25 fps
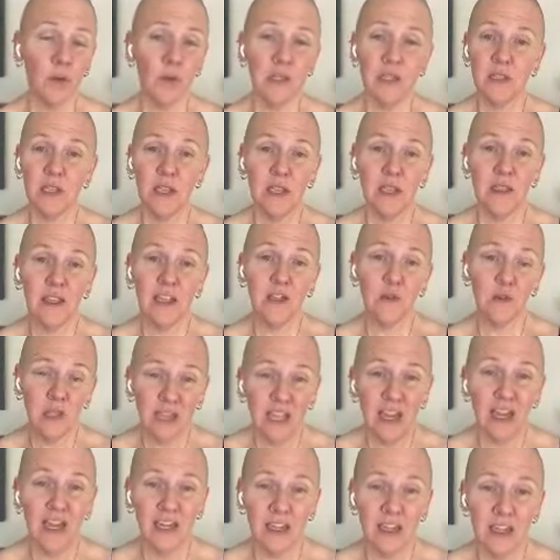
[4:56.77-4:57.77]
We say
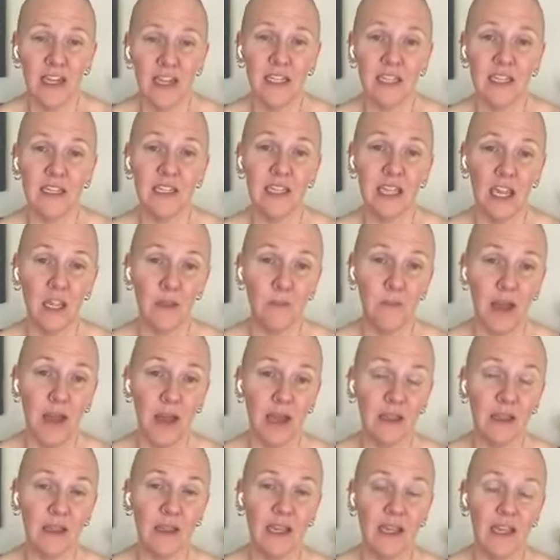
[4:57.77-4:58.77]
things we kind of like to take
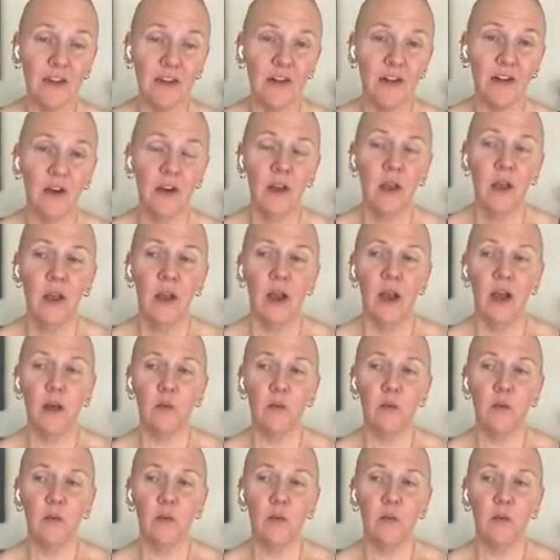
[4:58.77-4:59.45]
back later.